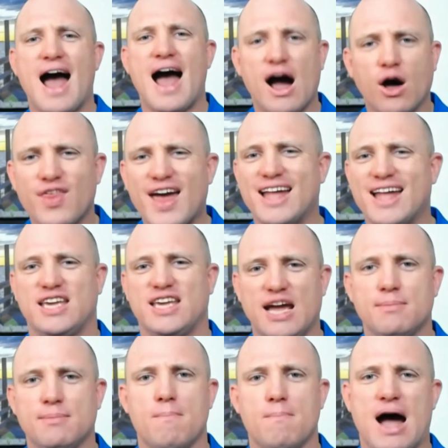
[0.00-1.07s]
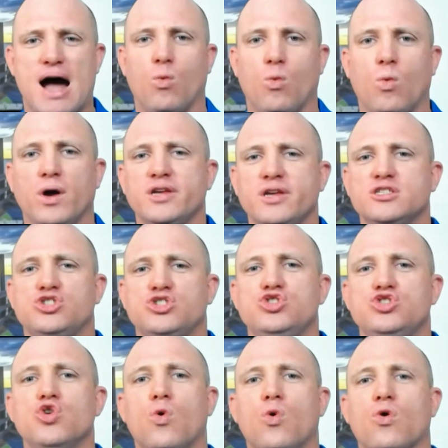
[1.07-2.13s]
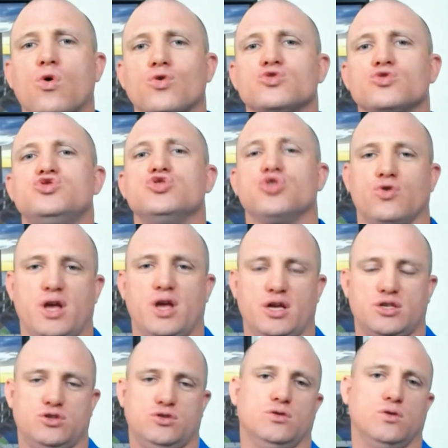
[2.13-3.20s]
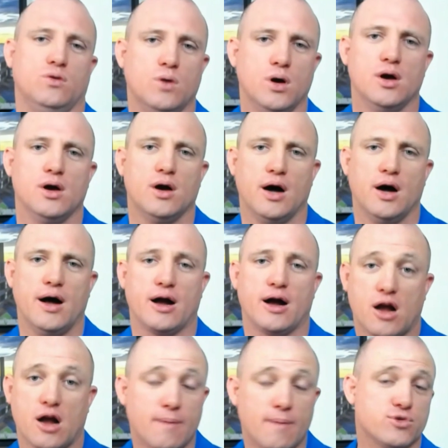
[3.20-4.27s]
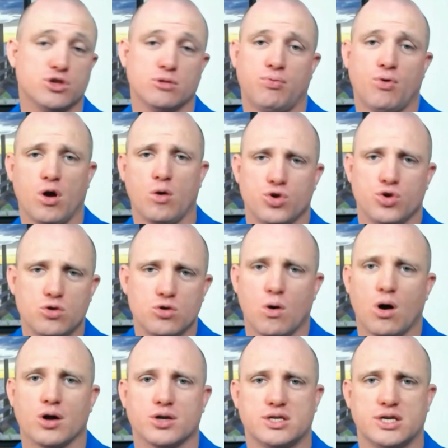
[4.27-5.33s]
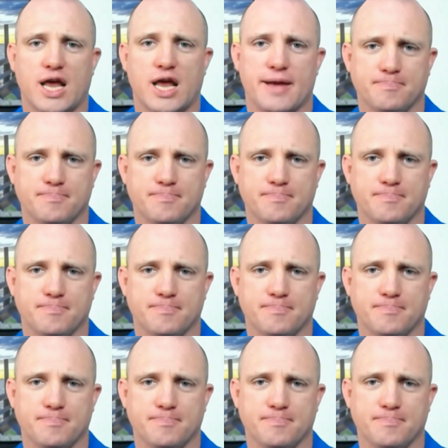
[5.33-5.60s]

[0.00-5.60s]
that came about. What is your journey to come to the point where you are today?